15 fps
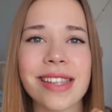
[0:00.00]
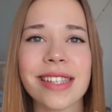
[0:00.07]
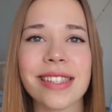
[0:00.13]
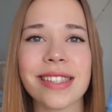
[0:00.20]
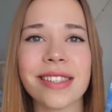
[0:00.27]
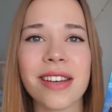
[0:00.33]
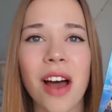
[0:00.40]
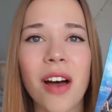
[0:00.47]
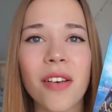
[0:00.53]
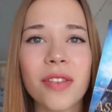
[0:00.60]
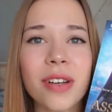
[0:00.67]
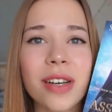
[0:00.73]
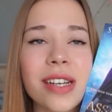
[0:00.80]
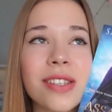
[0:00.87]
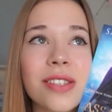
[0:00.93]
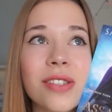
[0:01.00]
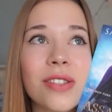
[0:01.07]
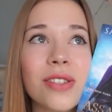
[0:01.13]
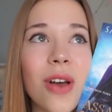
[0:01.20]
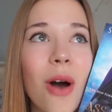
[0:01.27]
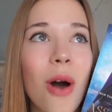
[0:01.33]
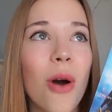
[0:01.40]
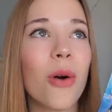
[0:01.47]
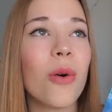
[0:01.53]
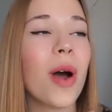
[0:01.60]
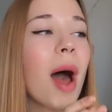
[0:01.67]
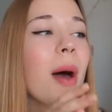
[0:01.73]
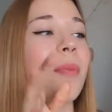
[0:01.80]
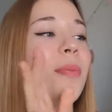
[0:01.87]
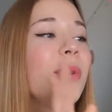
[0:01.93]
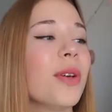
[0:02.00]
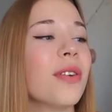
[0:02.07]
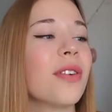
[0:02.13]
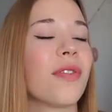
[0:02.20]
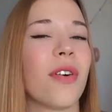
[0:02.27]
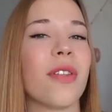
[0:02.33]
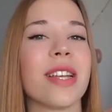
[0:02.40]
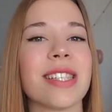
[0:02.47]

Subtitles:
this cover is so beautiful.